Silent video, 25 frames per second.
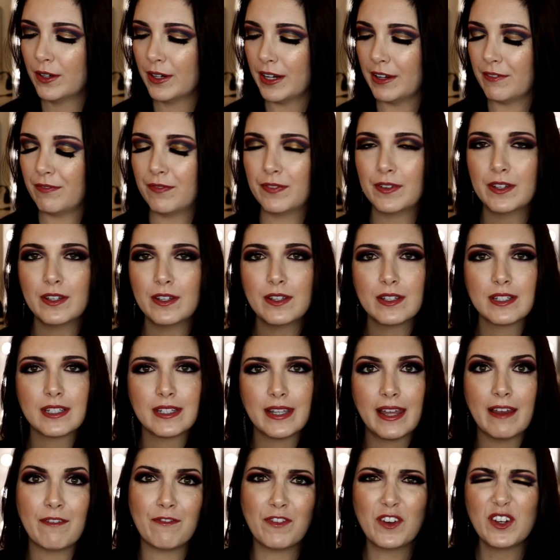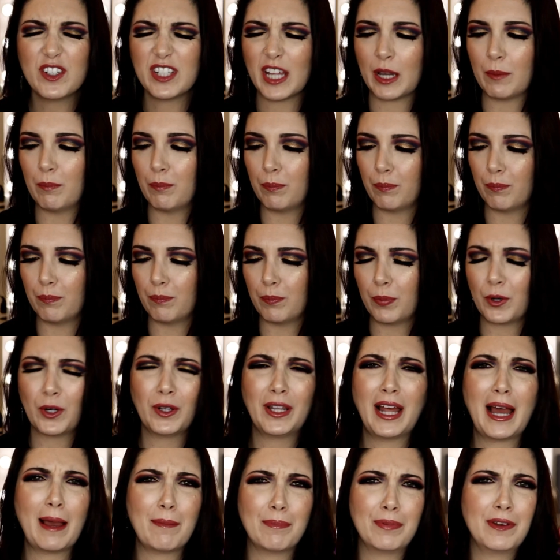It feels like
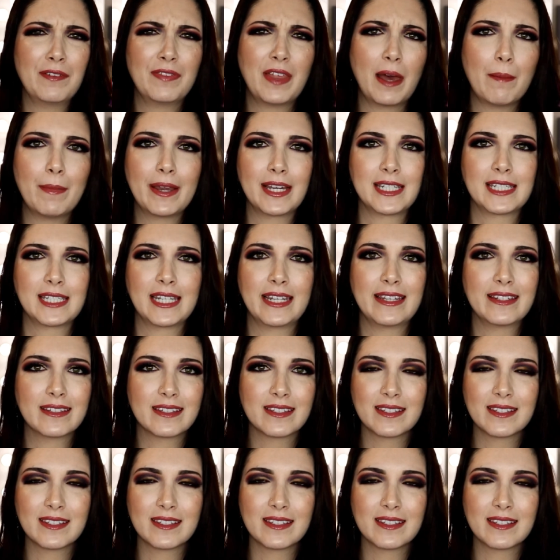burlap, if that makes sense.